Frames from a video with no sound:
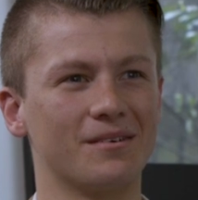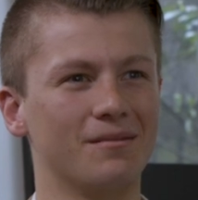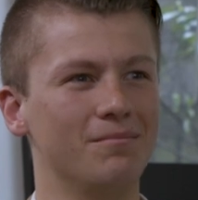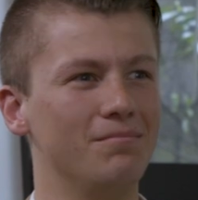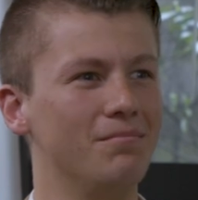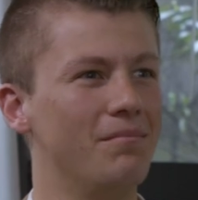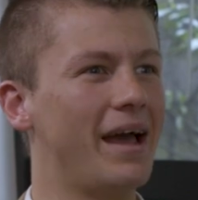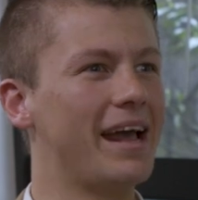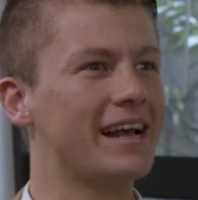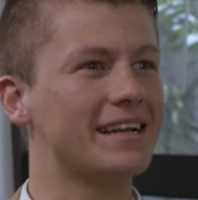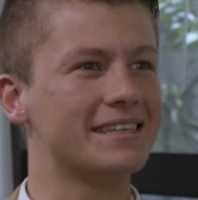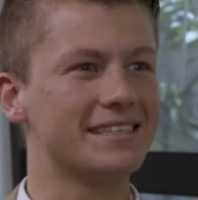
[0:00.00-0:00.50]

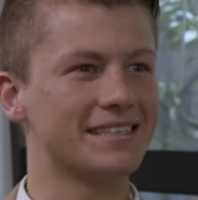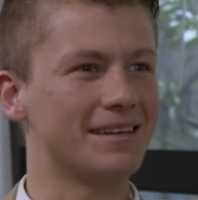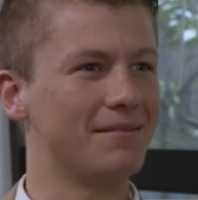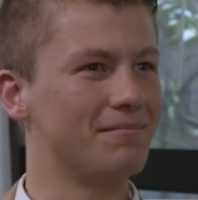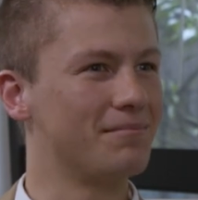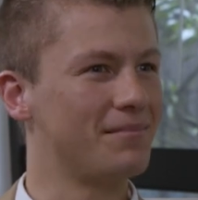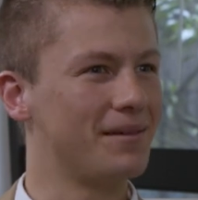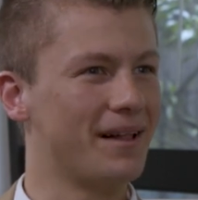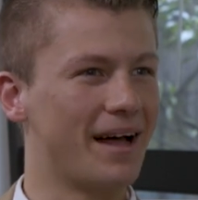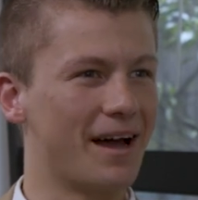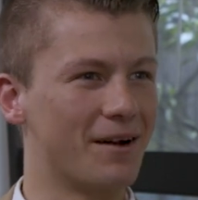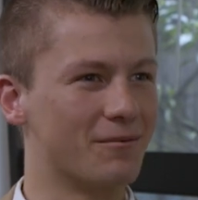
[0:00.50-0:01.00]
make
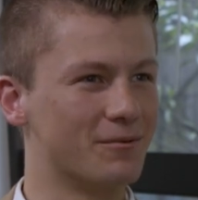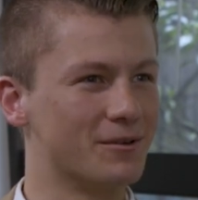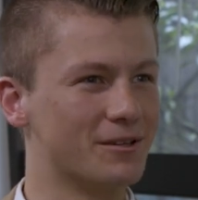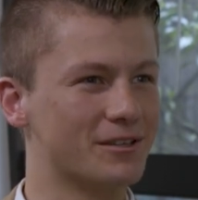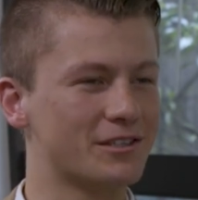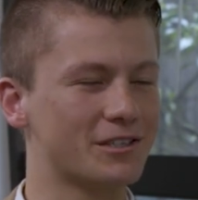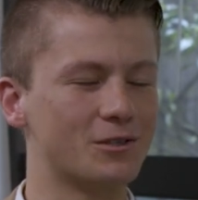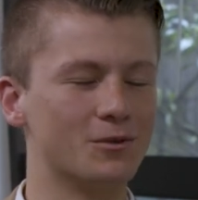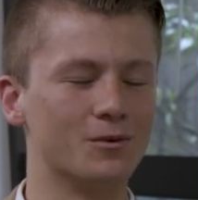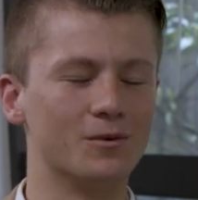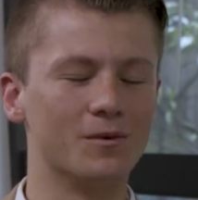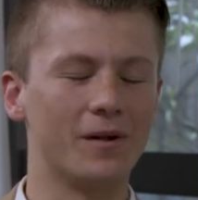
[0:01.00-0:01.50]
some plan with
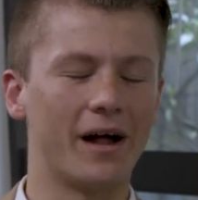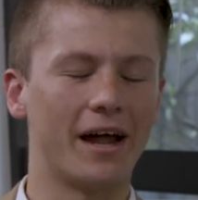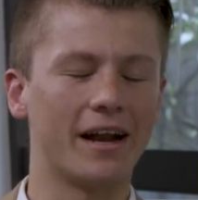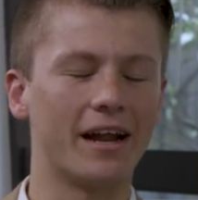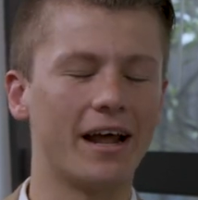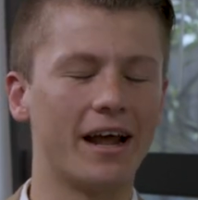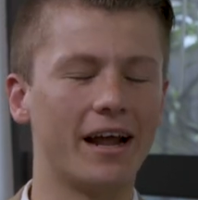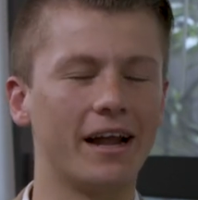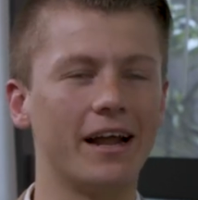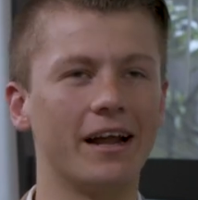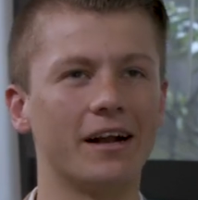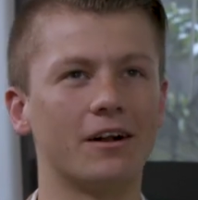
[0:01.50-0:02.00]
school.
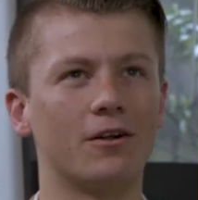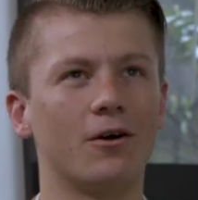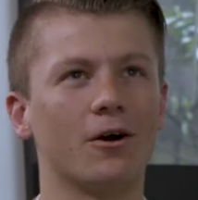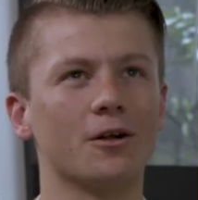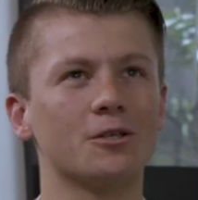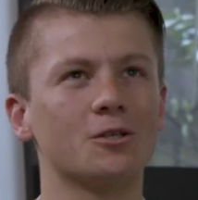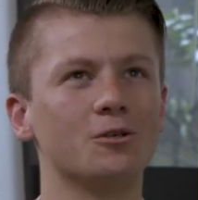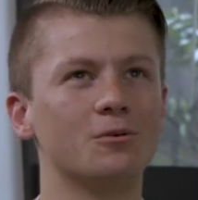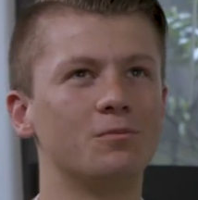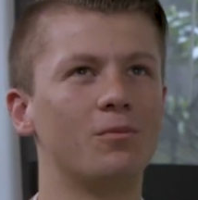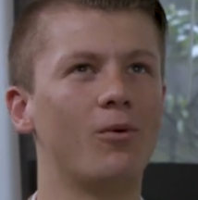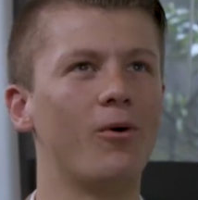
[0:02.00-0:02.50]
And it
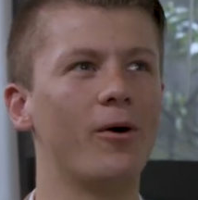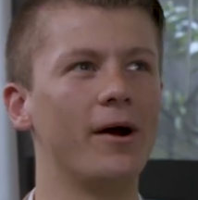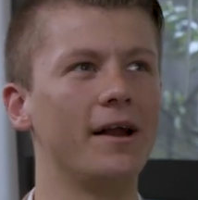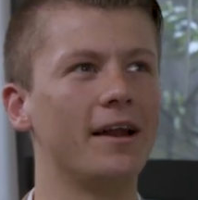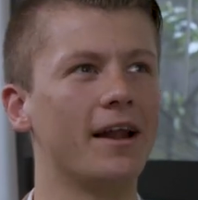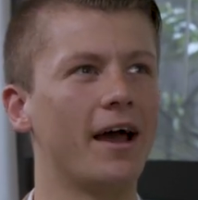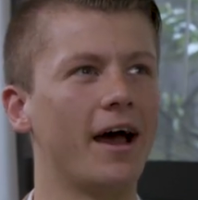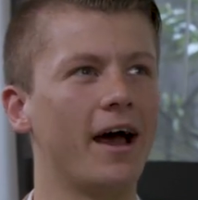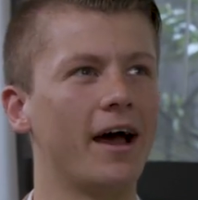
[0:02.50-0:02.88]
got to a point